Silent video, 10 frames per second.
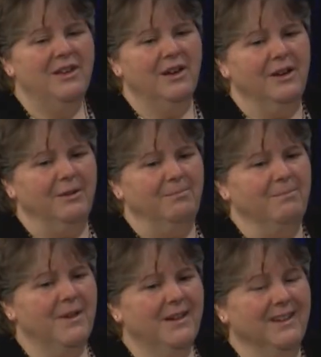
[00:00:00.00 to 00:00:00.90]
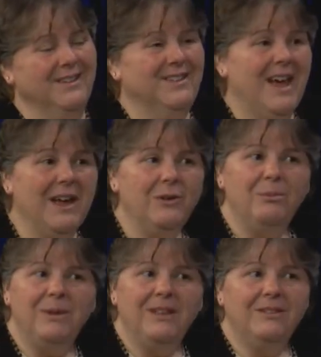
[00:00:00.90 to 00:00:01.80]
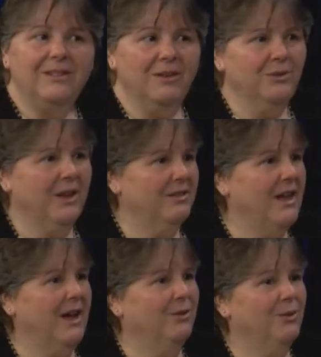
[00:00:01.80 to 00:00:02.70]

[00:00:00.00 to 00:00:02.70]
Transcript: entanglements, things like that.